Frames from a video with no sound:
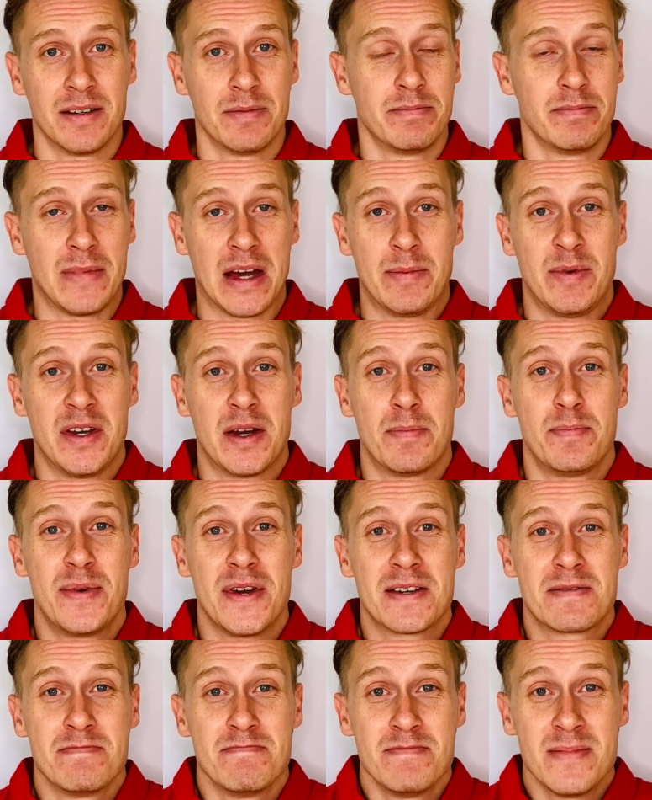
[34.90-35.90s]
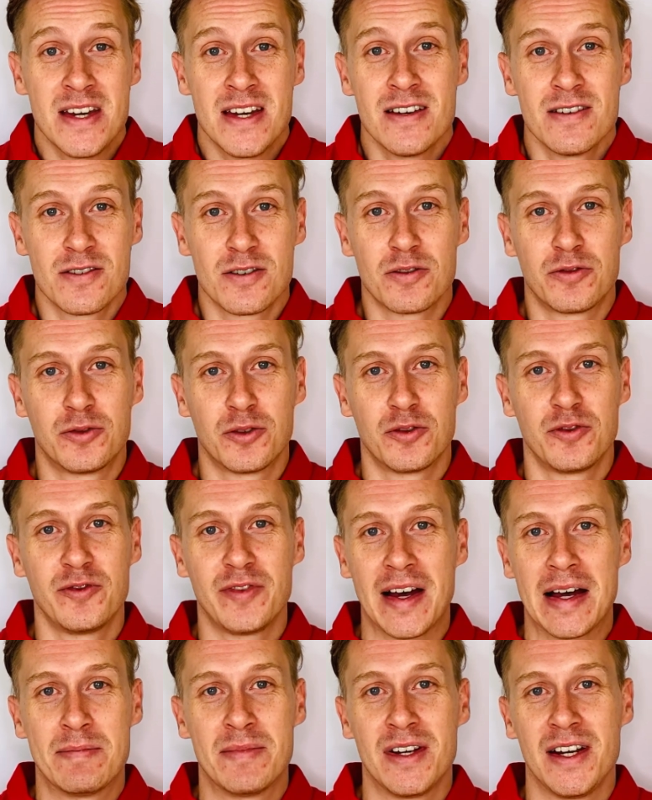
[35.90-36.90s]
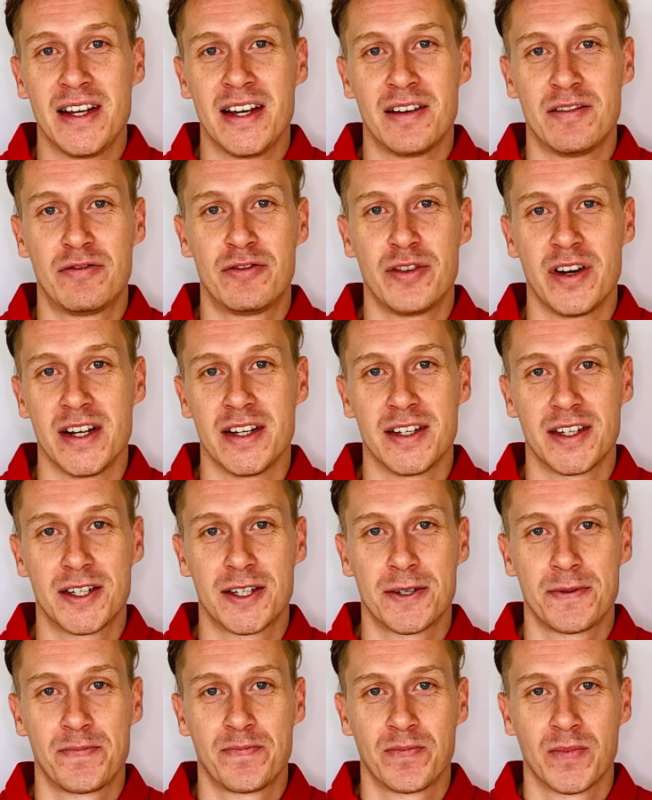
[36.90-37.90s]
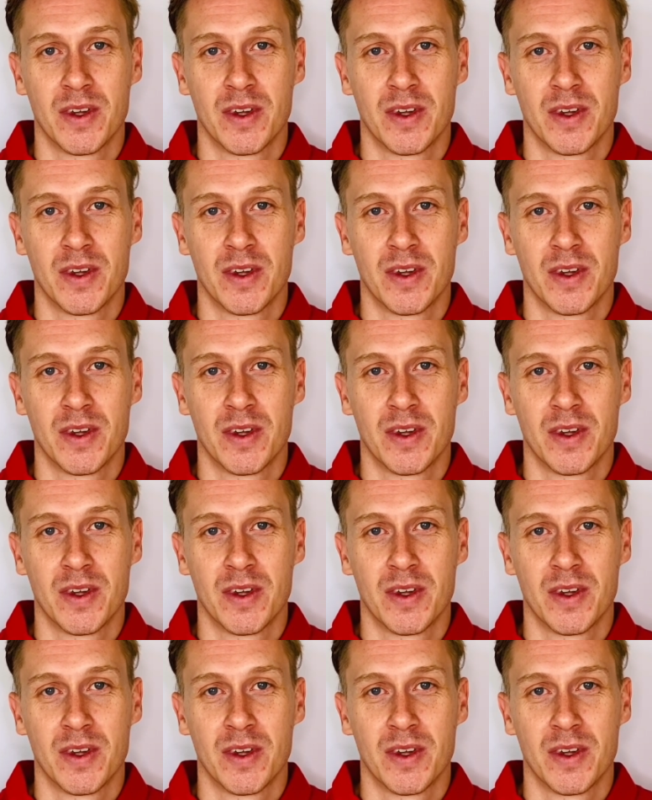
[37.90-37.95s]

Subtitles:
maybe a big meal for family and friends.